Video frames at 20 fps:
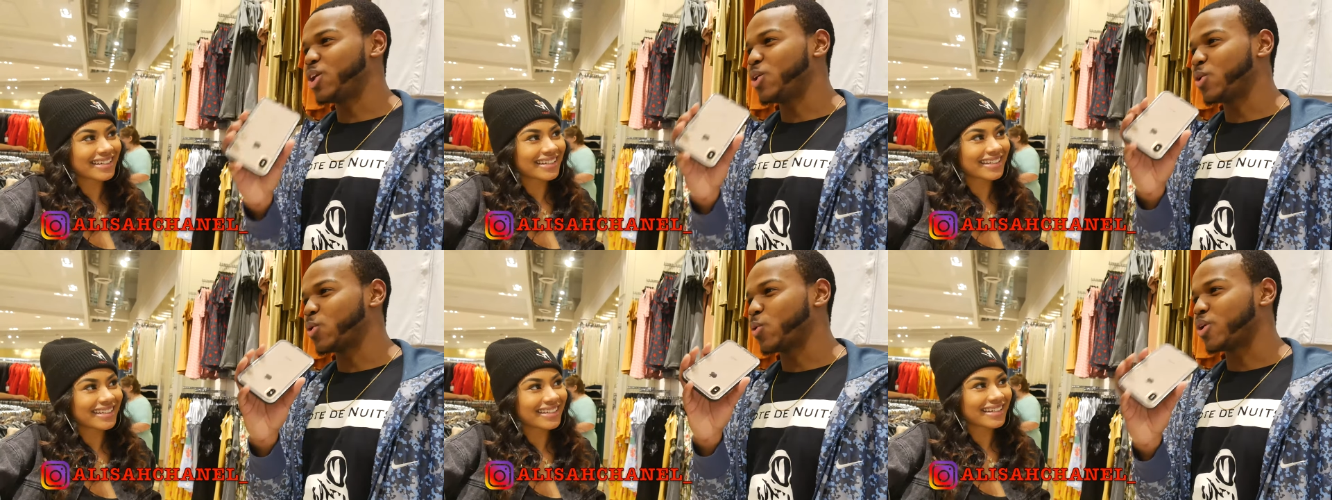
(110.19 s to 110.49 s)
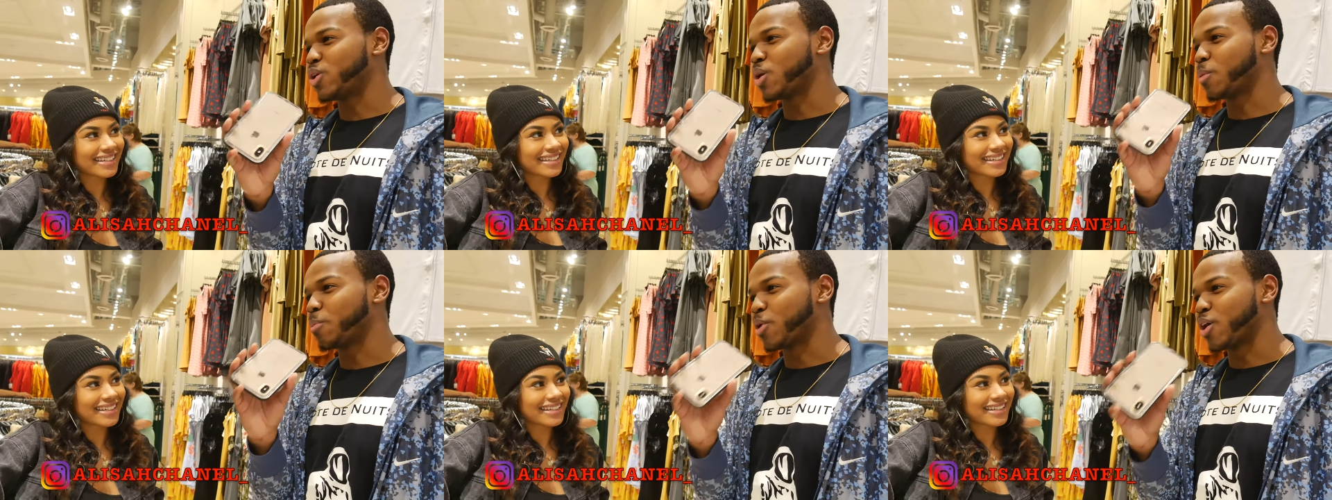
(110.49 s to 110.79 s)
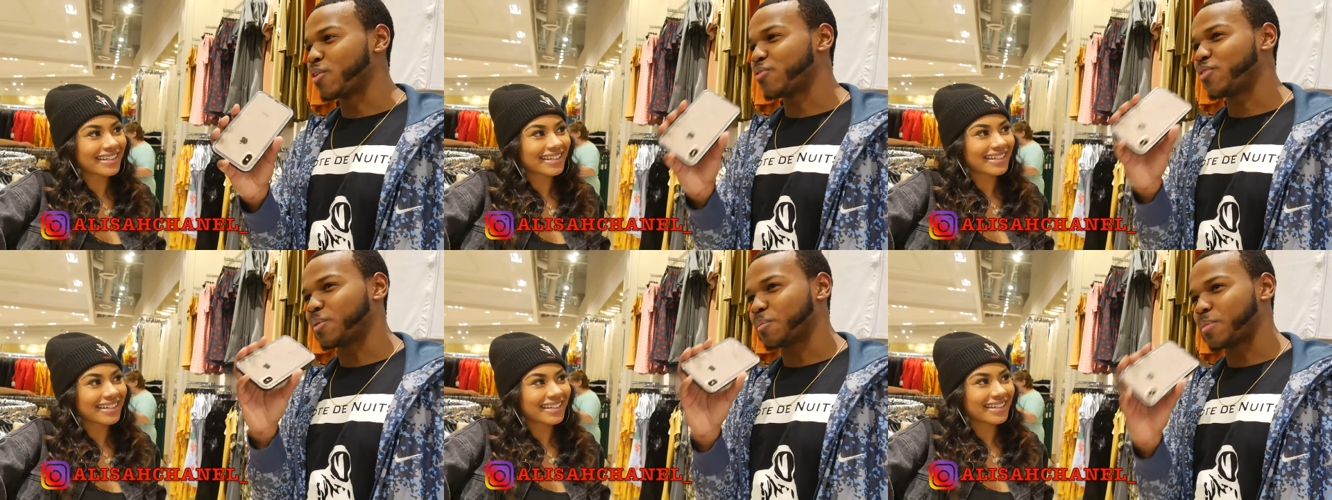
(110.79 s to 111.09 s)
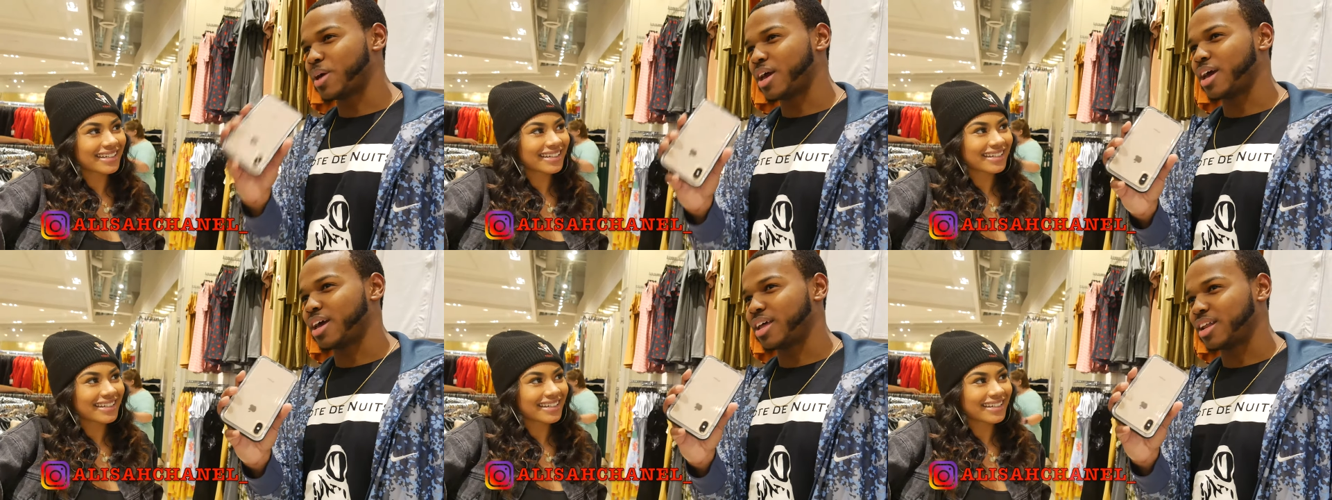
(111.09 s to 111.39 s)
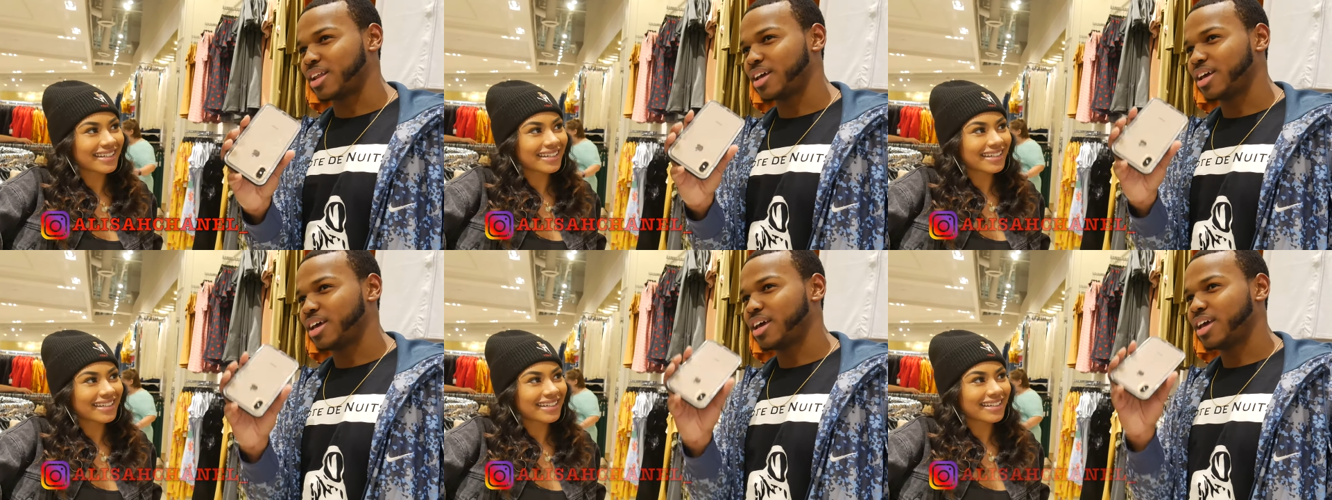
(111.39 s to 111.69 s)
Speaker 1: you're with your perfect man,
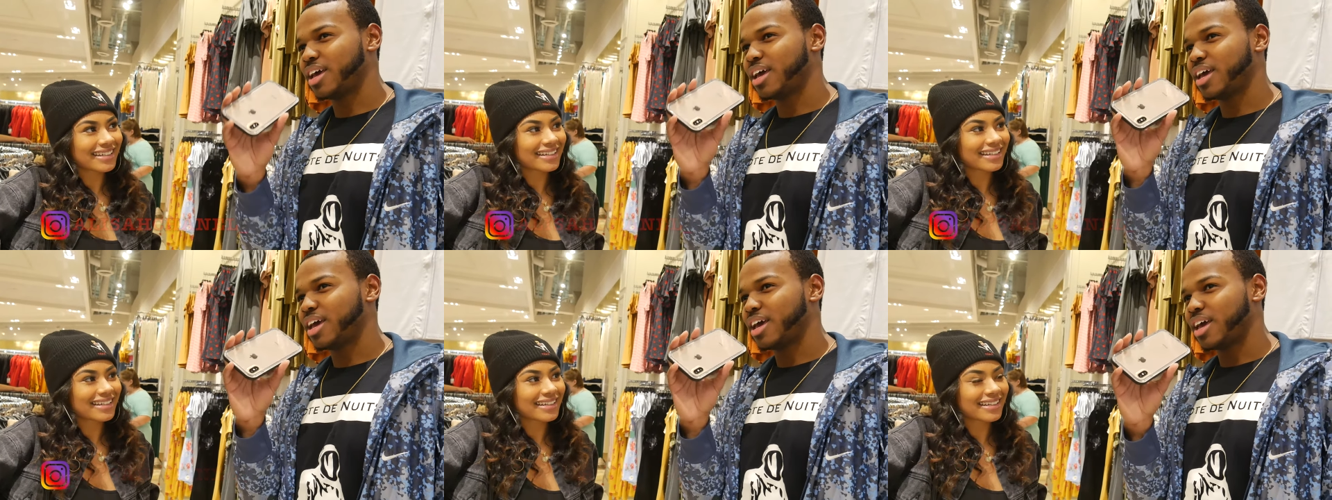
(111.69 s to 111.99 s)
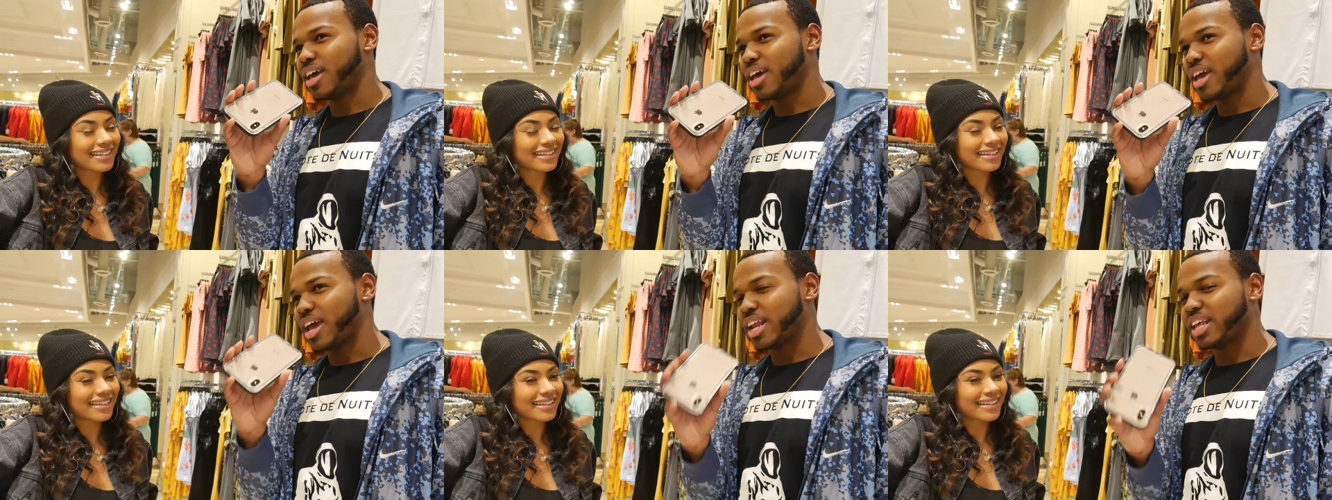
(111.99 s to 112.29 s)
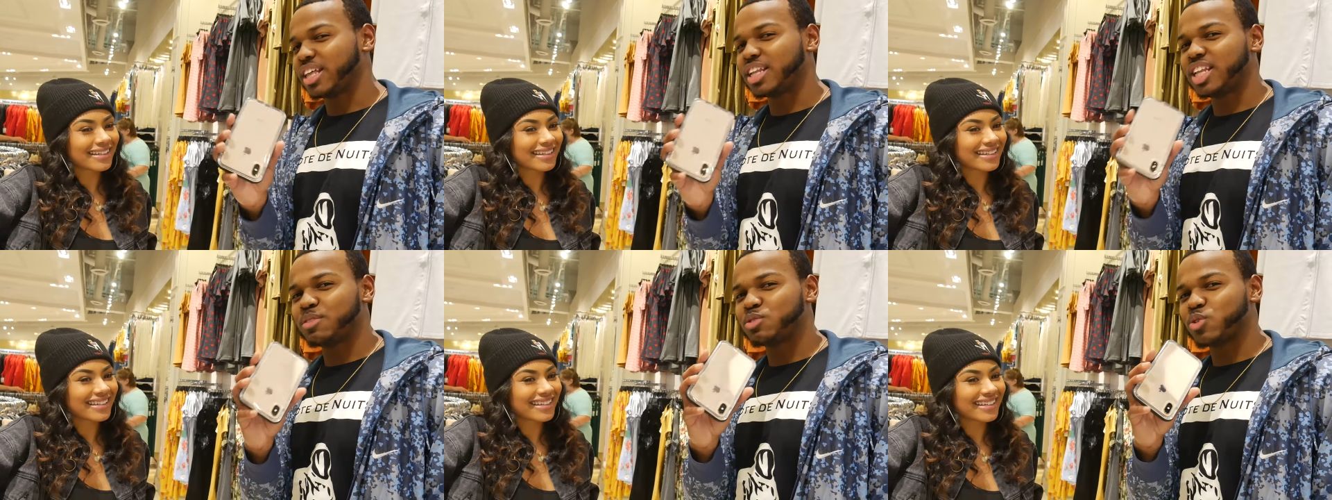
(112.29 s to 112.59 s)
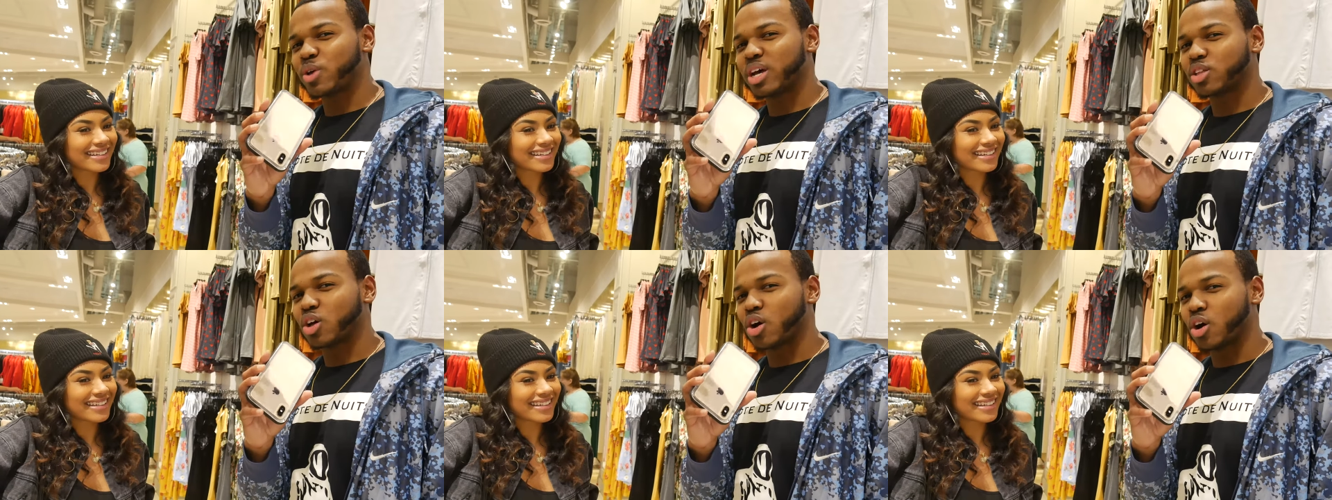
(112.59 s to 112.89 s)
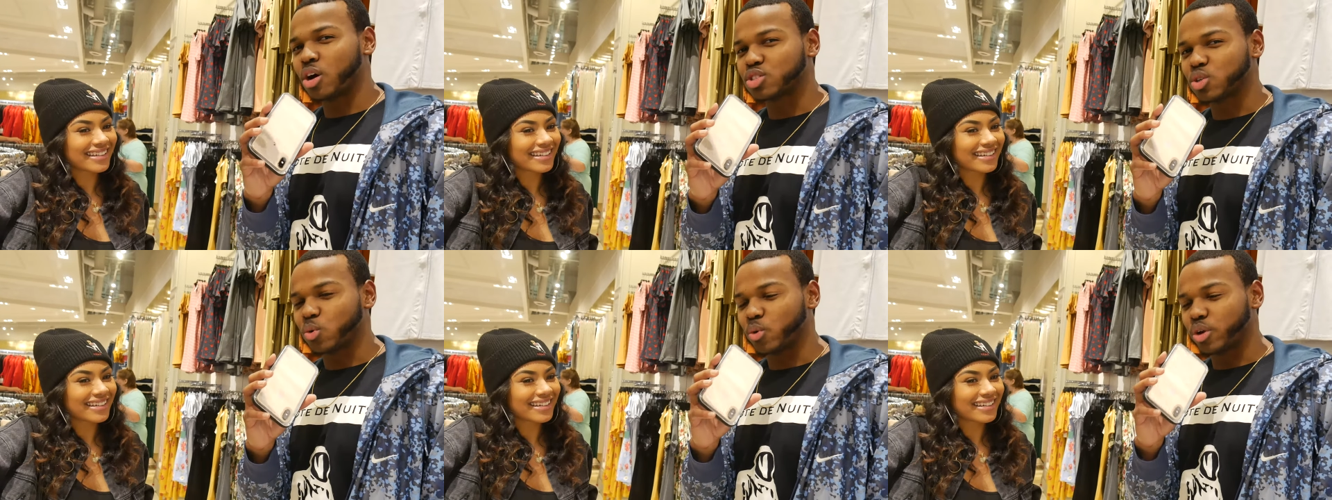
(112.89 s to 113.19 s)
and he leaves you at the
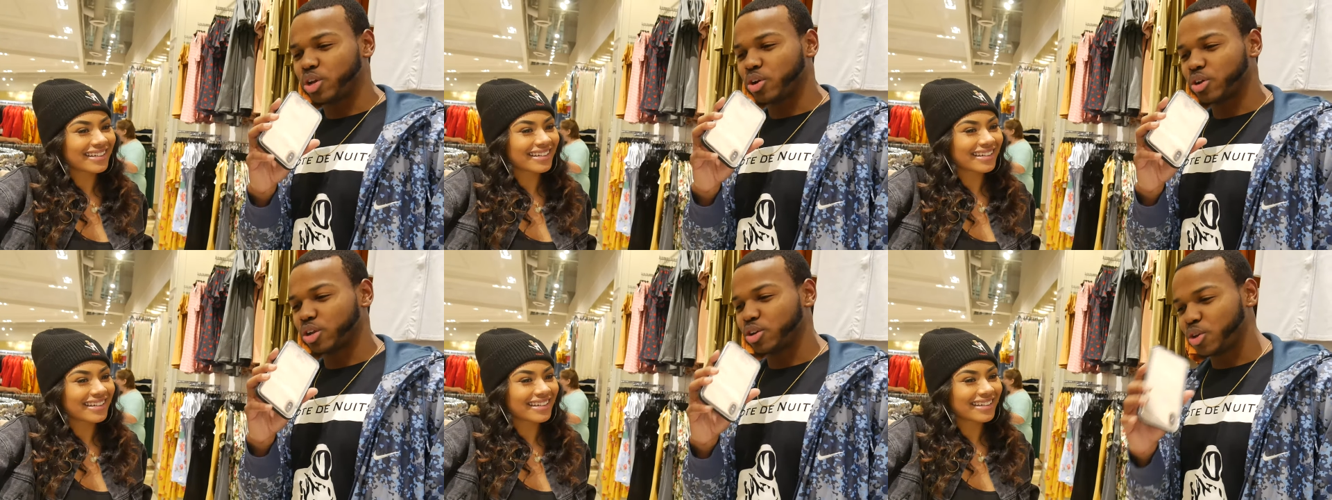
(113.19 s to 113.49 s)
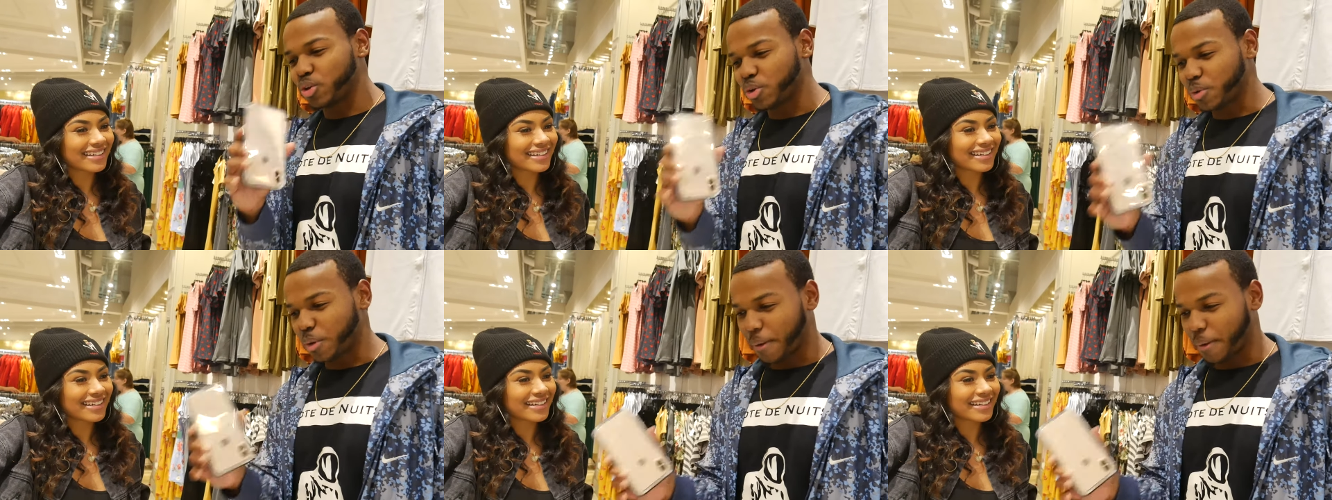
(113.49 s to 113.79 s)
altar. What are you gonna do?